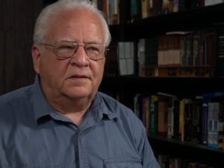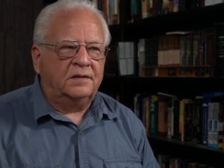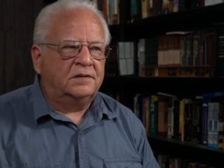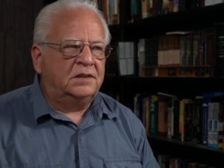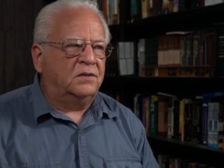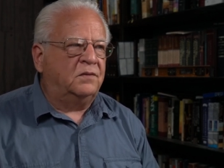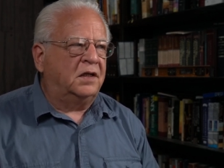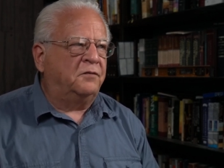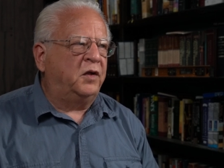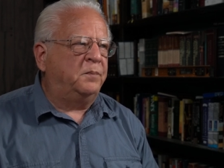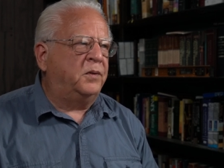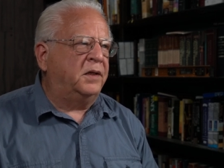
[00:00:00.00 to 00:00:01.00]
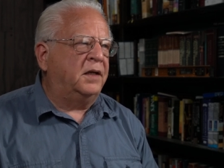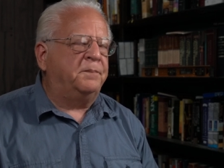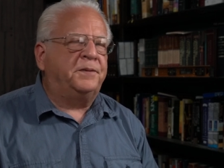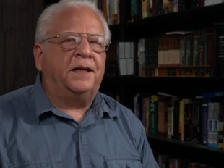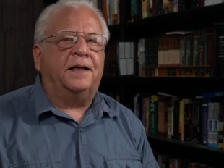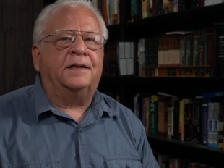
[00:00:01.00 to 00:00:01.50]
So what if we put up
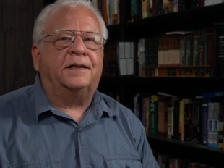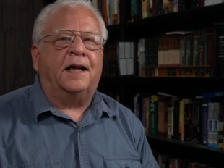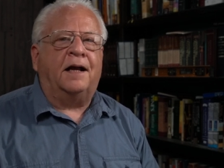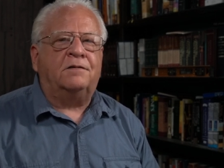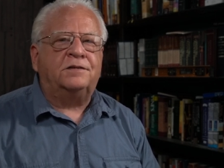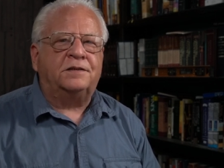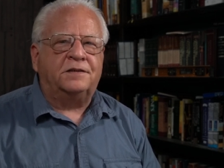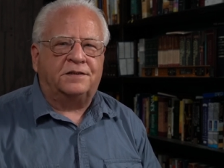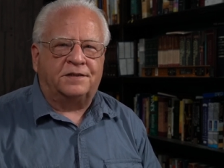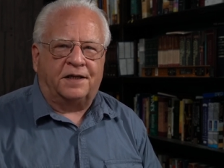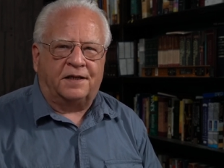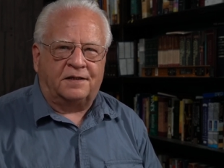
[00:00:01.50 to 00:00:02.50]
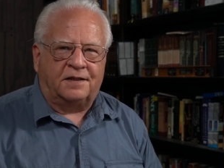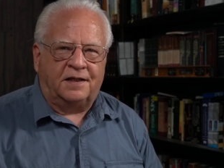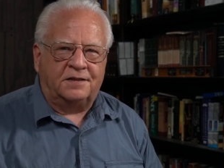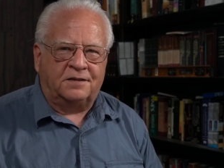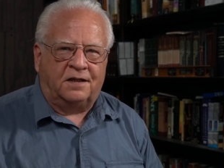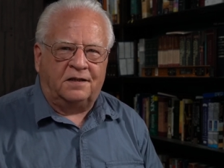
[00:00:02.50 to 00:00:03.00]
10,000
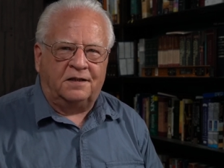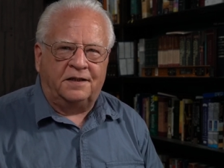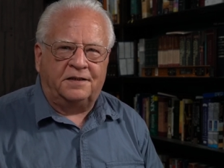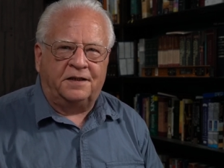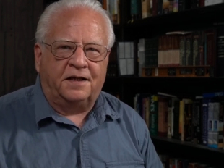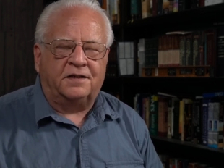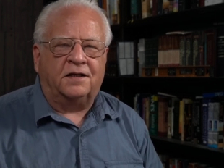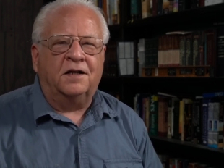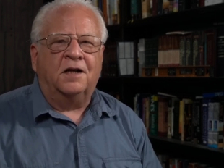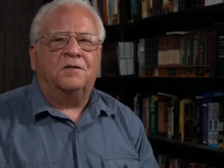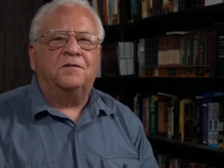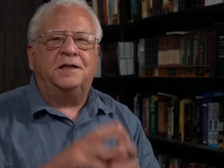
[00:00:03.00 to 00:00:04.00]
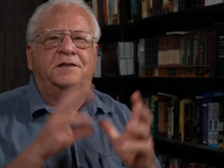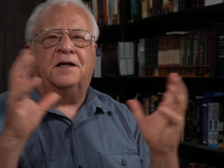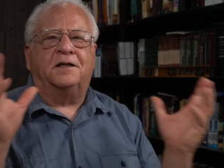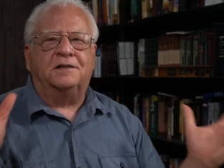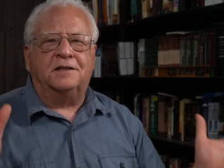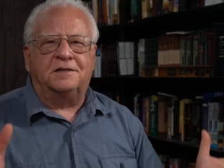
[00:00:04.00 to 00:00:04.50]
satellites all linked together?
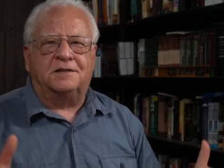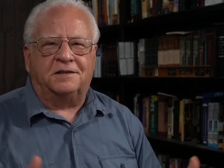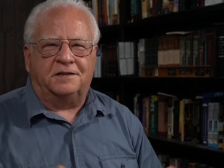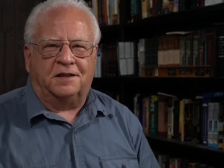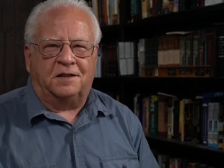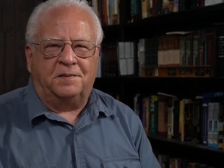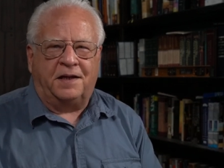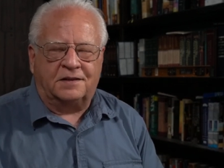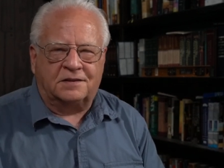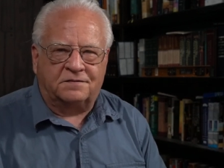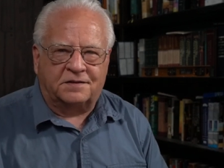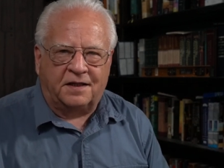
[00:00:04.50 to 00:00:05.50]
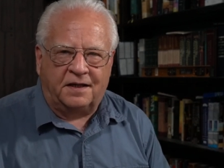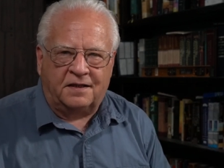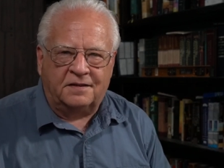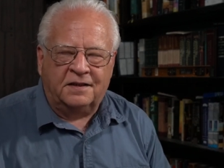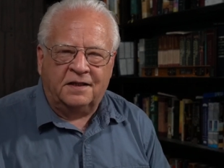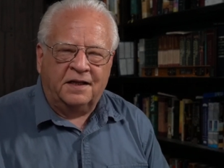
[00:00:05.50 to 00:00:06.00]
Redundancy on a massive scale.
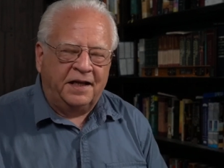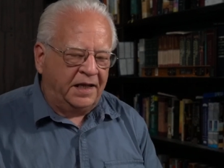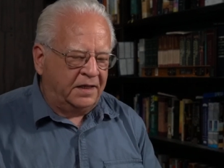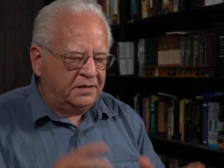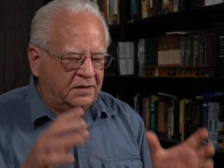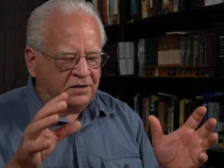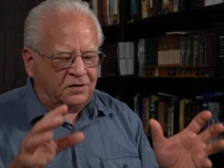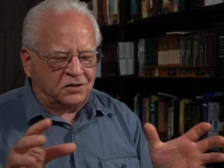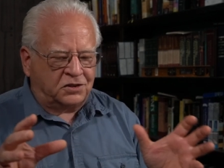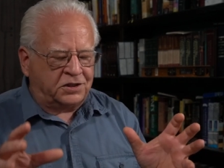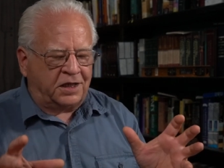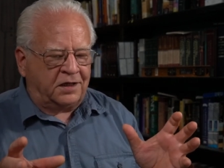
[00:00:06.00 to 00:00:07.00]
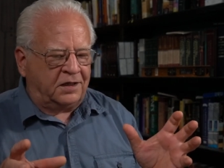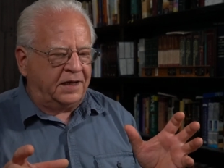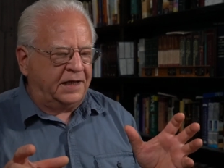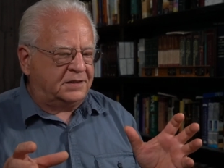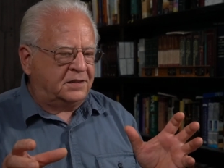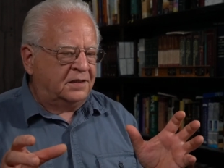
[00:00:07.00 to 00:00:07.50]
And there's
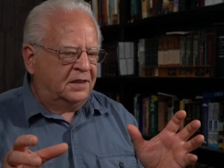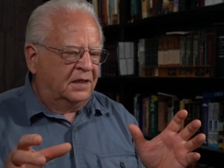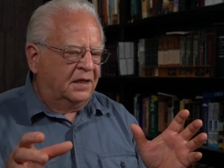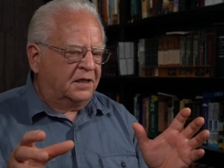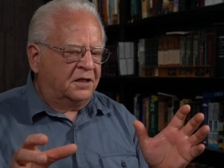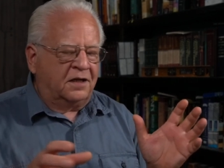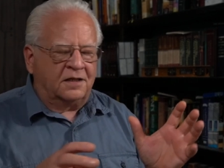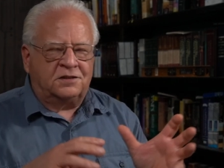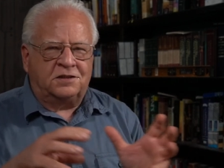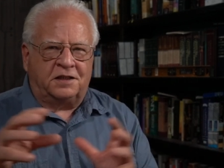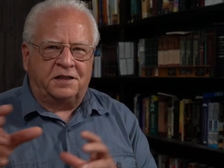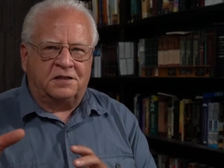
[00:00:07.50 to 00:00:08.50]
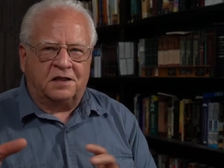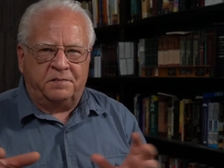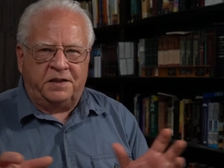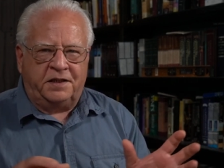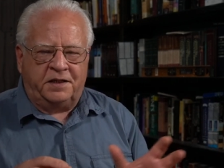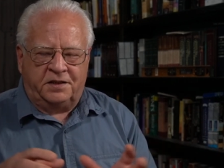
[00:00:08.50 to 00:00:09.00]
satellites constantly
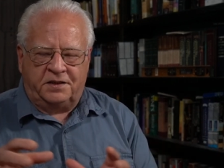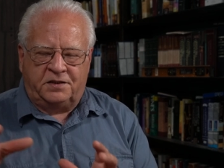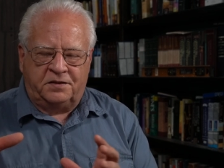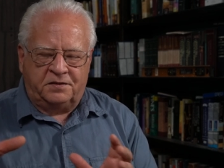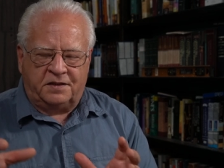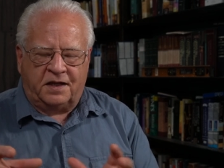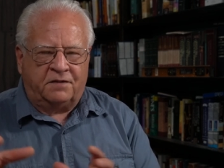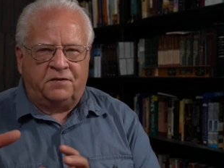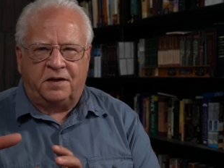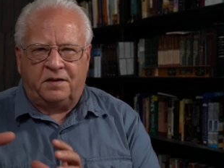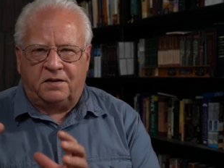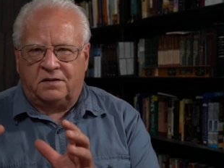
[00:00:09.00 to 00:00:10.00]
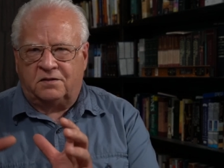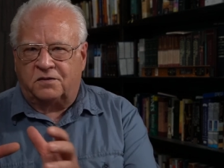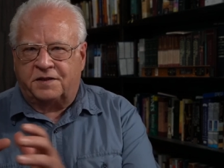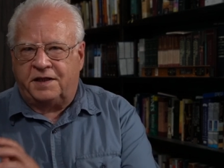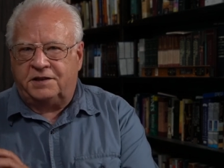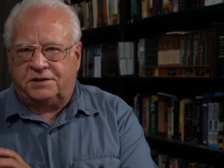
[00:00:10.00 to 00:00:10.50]
coming into every
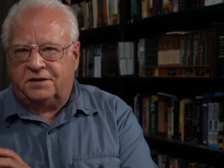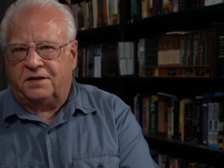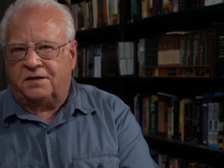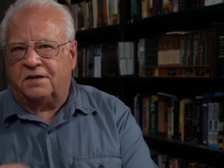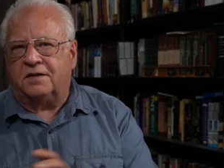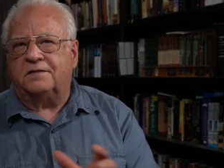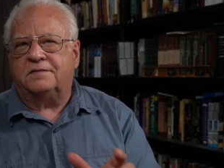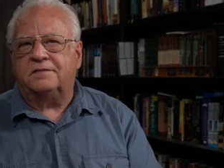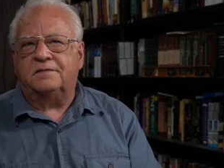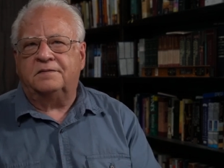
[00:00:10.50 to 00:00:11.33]
location on Earth.